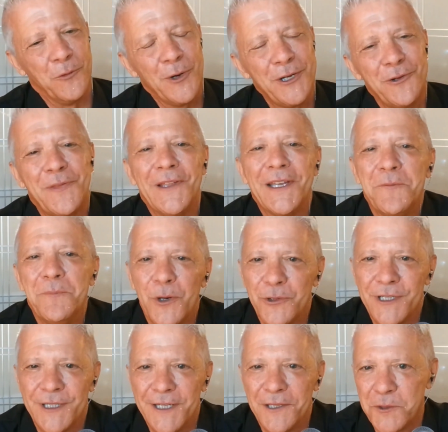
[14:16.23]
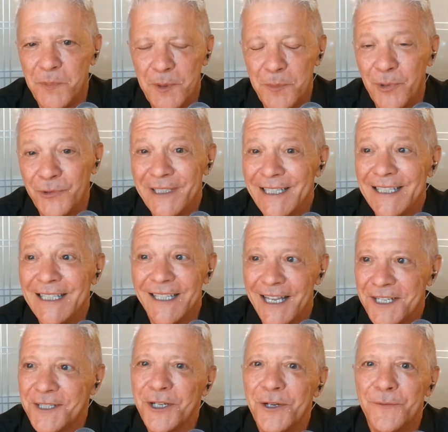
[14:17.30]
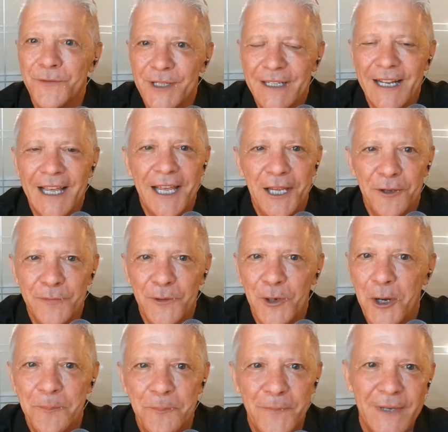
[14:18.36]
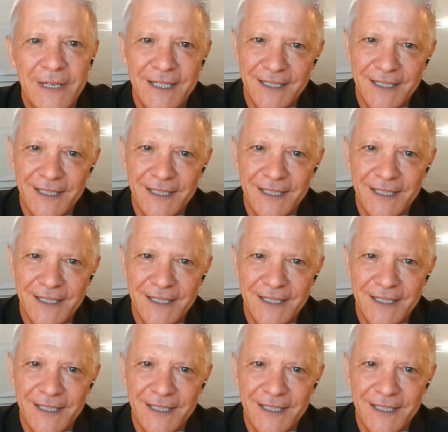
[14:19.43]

What do you think most salespeople need less of today from